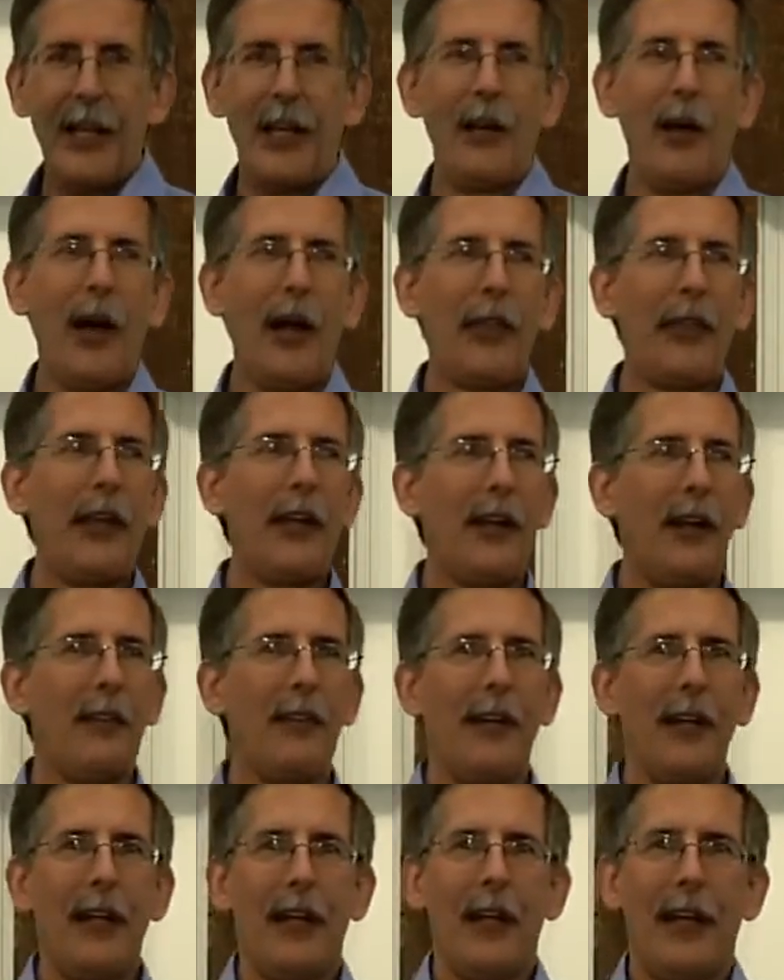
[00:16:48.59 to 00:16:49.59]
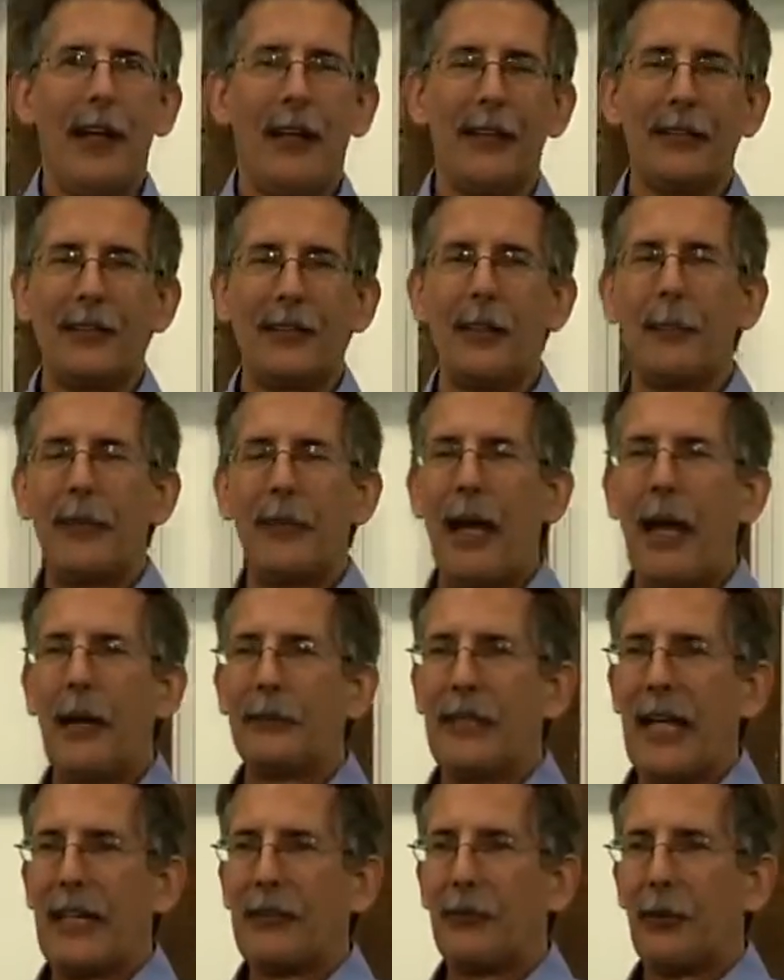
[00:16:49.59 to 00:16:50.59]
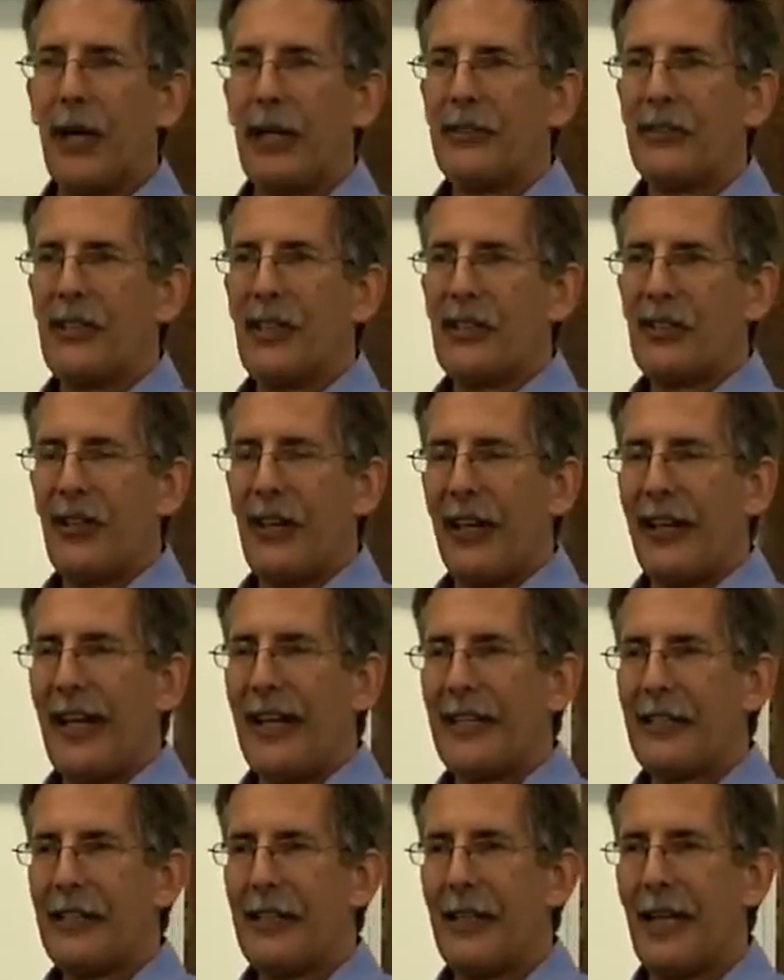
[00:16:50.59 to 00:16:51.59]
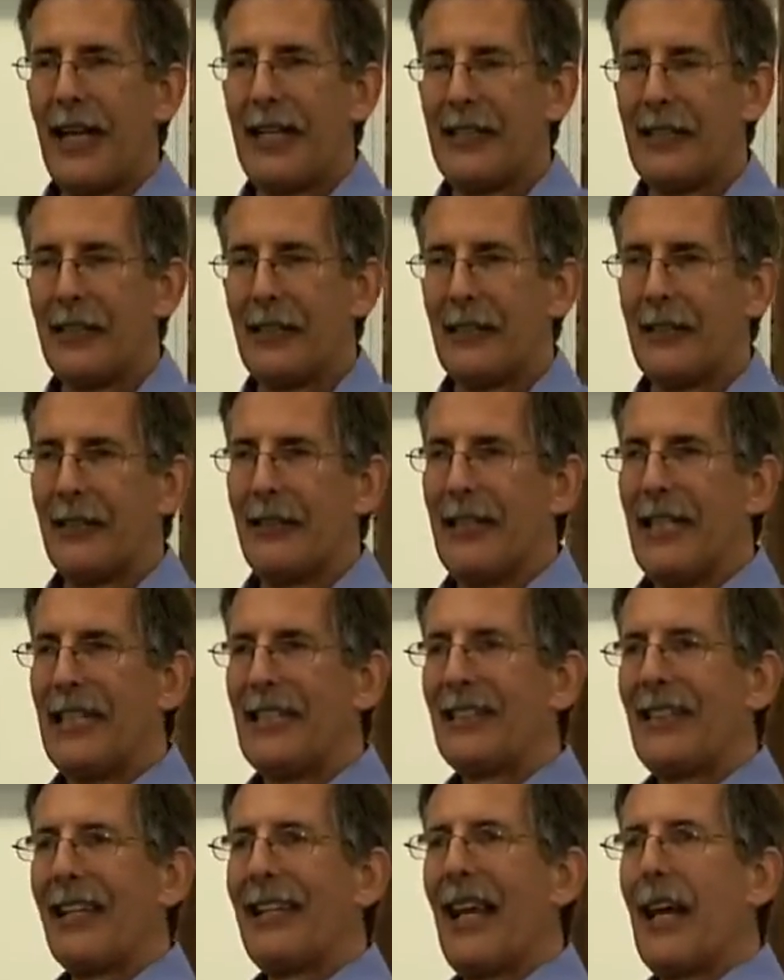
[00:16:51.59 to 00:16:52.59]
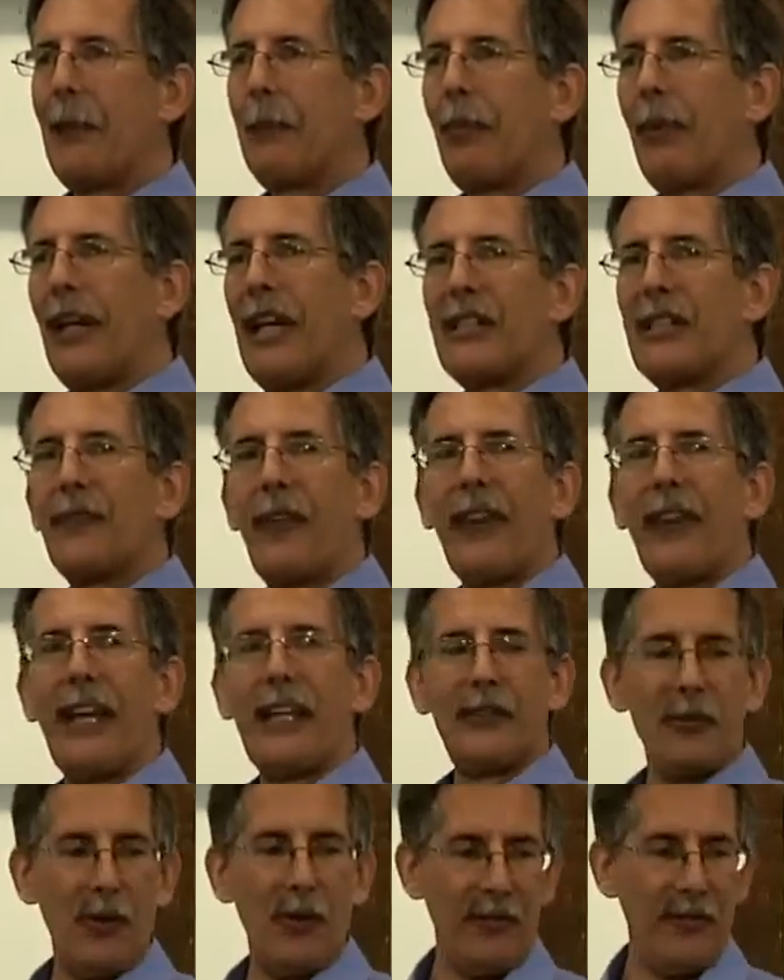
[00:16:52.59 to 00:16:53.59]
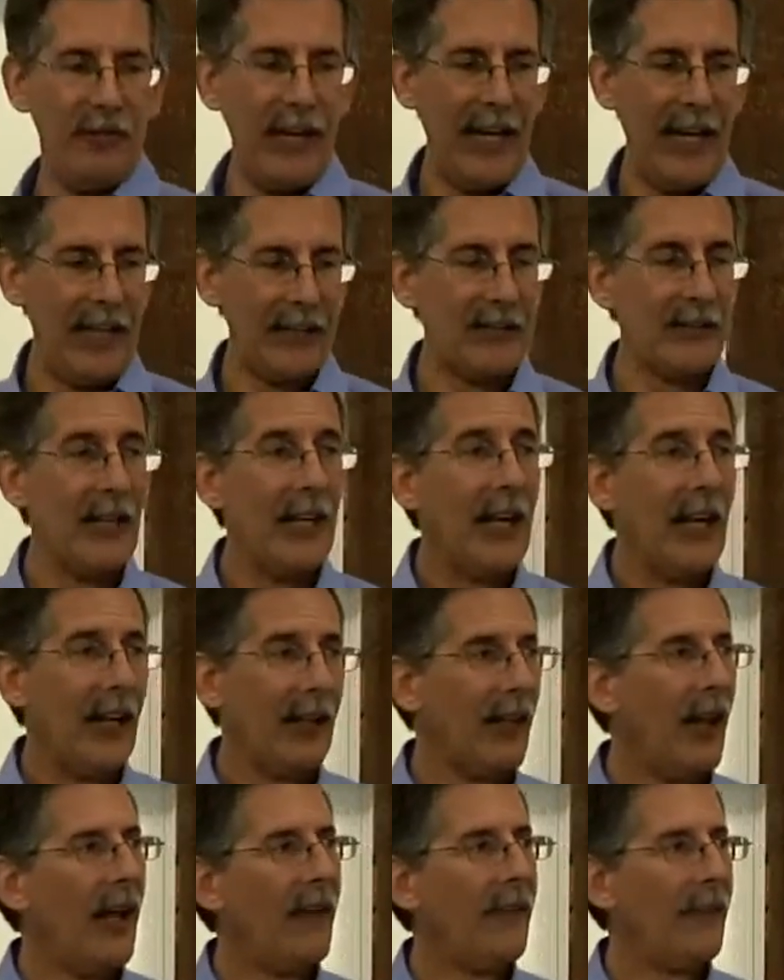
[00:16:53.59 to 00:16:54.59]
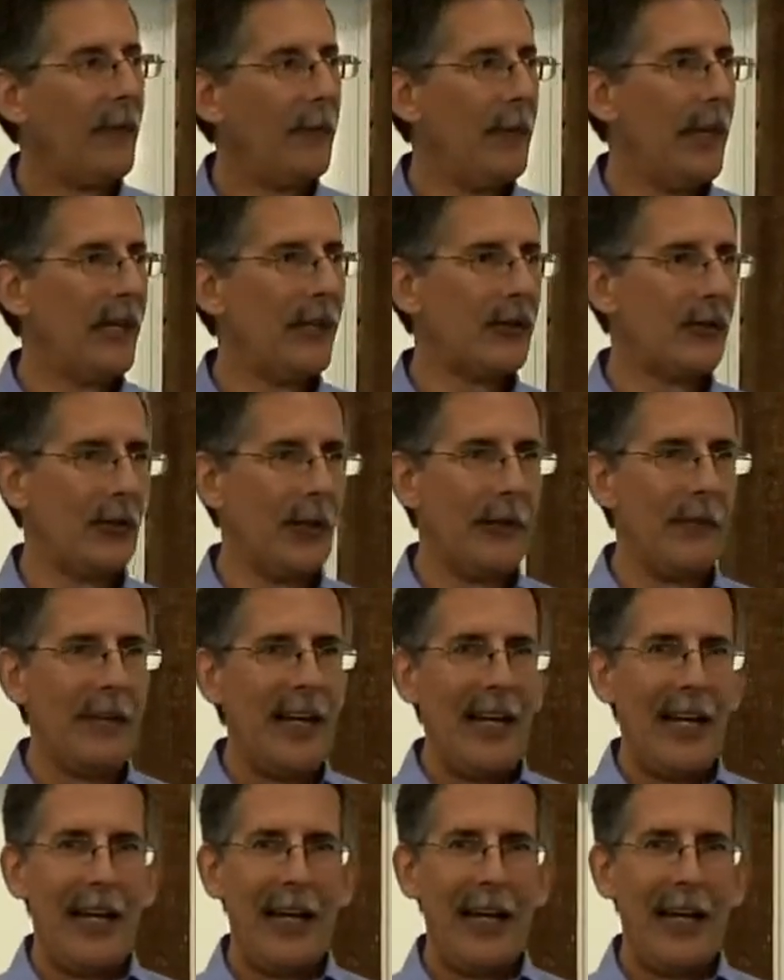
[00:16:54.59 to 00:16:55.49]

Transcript: You know, I think of sometimes that transition that Nate, Nate needs to take place for things to advance in life and ministry.